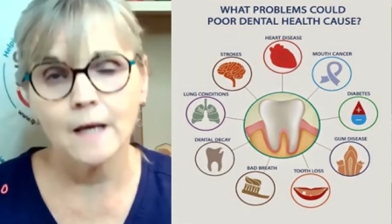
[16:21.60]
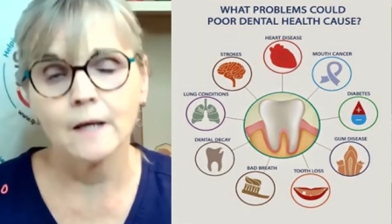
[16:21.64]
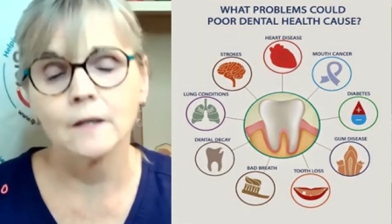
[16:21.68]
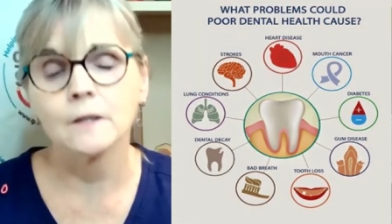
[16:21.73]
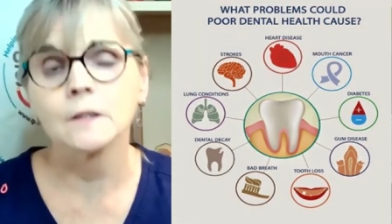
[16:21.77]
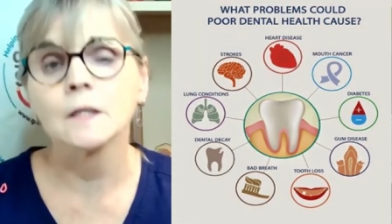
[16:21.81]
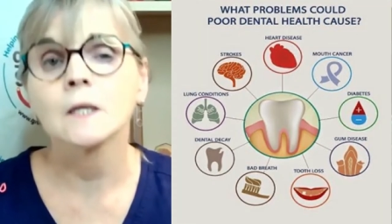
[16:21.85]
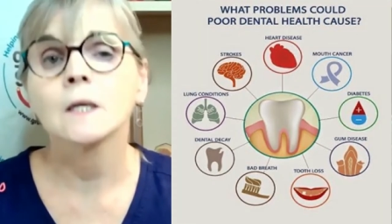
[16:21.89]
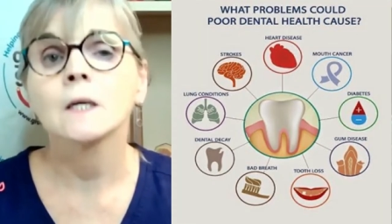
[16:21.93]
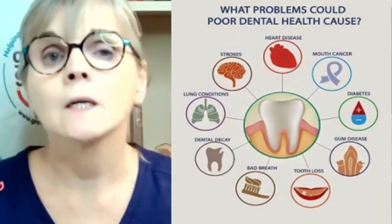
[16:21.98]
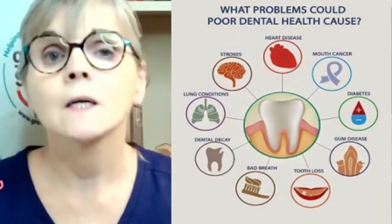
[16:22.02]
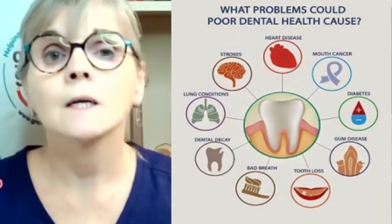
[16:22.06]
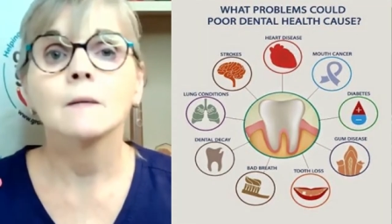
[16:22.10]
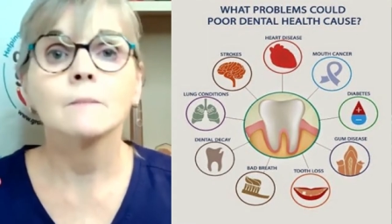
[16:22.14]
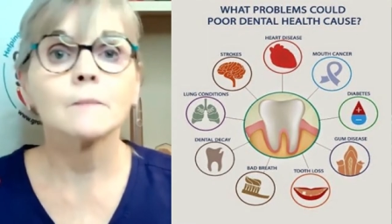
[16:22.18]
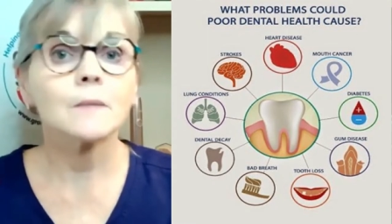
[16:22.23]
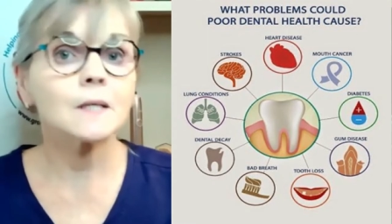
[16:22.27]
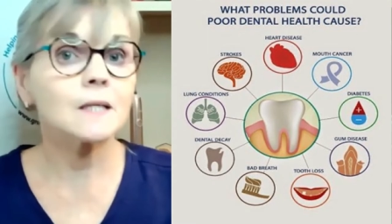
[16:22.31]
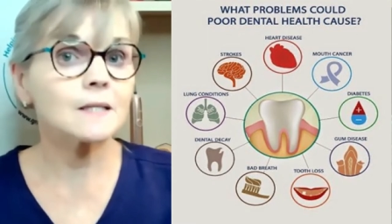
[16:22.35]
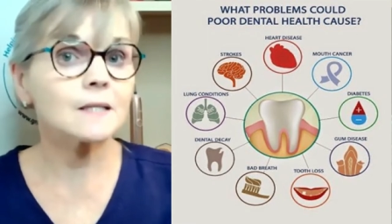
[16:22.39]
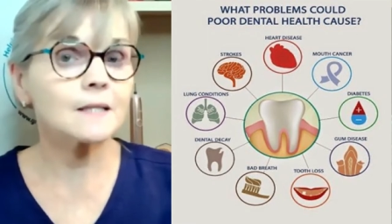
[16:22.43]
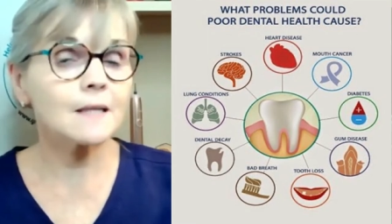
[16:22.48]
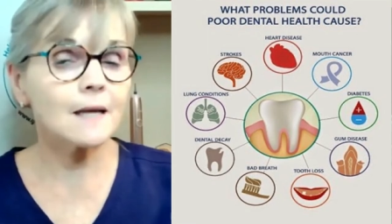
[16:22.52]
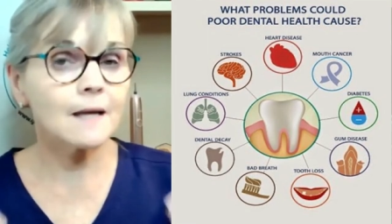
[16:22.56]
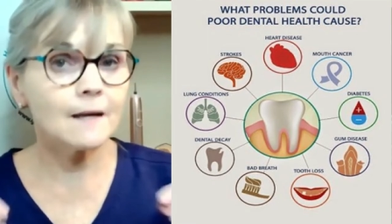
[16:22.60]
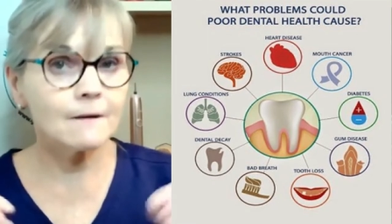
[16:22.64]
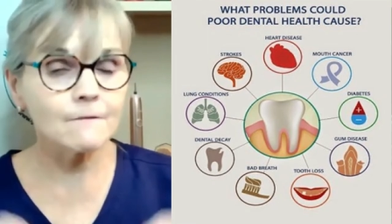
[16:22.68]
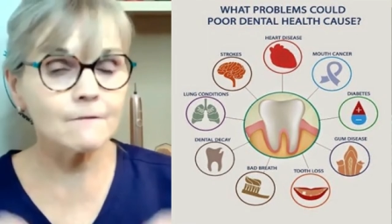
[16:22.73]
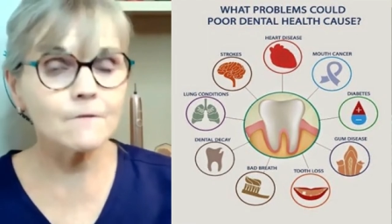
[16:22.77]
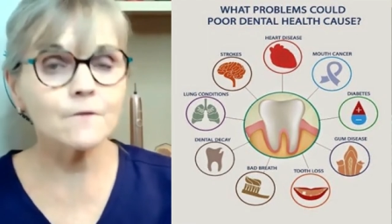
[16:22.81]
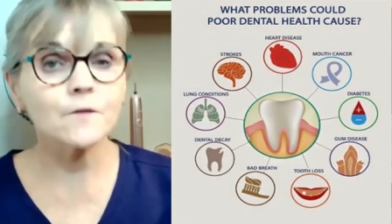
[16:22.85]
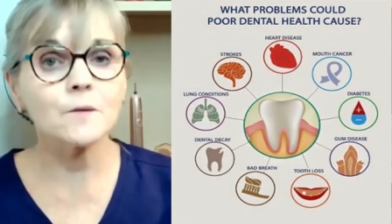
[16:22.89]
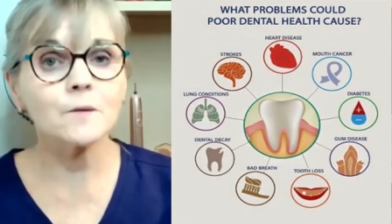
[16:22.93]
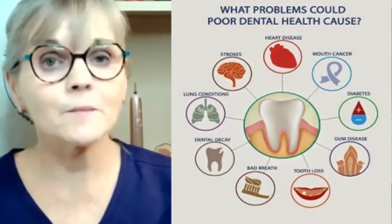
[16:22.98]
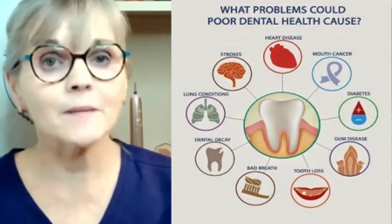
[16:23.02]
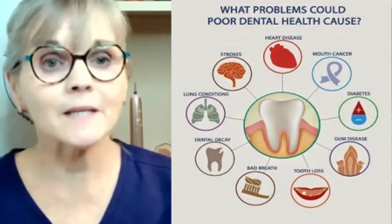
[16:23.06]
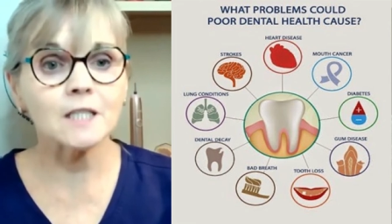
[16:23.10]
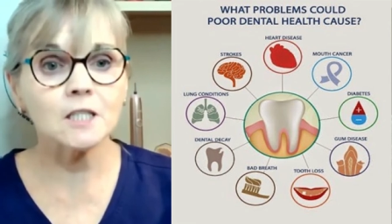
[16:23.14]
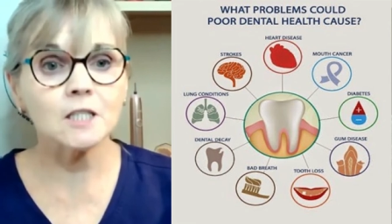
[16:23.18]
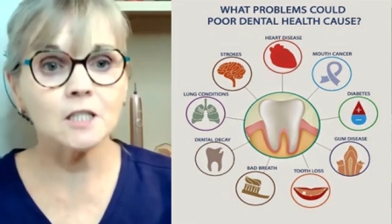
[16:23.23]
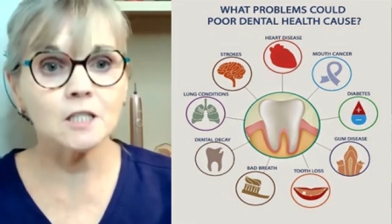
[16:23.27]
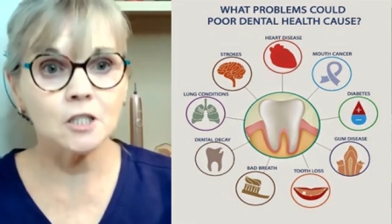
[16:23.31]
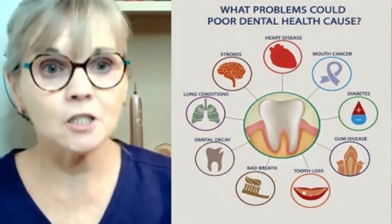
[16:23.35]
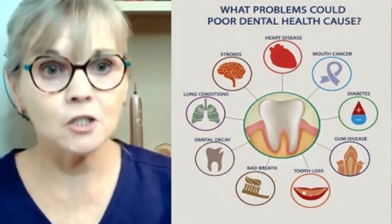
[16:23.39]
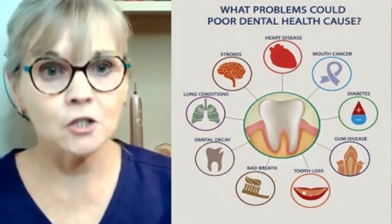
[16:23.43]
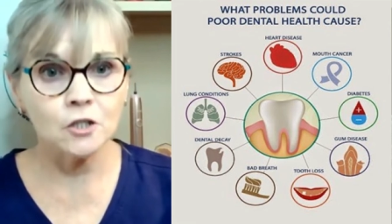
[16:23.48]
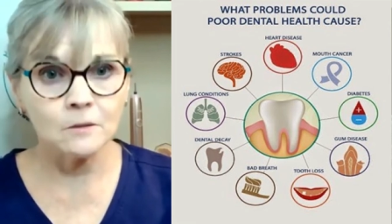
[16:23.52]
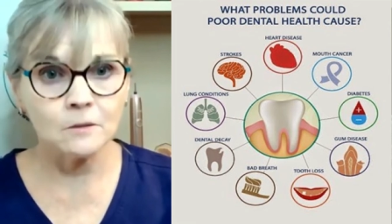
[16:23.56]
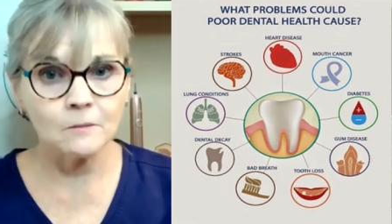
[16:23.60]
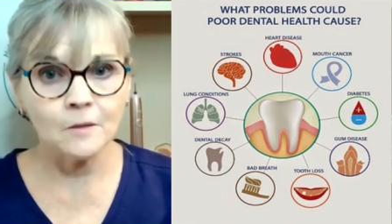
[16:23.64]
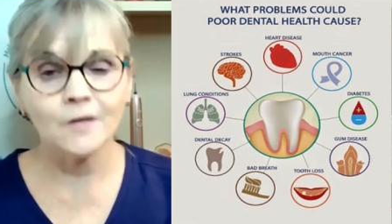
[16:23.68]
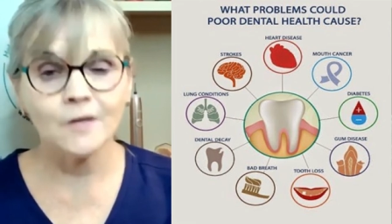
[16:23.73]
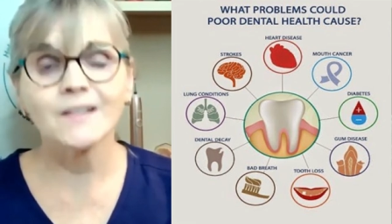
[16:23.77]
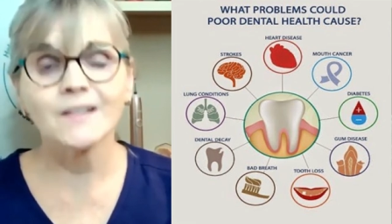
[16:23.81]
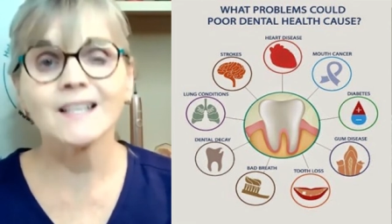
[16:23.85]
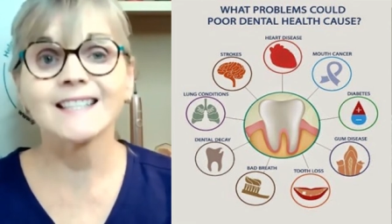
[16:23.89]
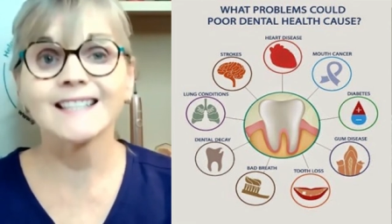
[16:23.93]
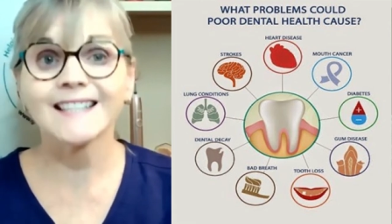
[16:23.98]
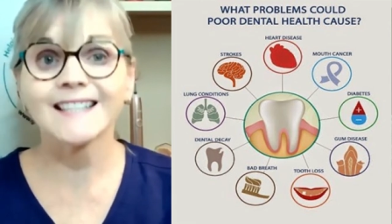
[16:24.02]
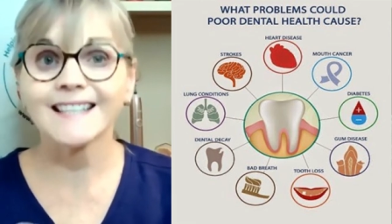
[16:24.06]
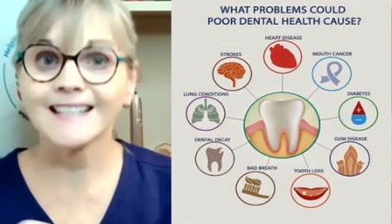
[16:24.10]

health because inflammation in your mouth is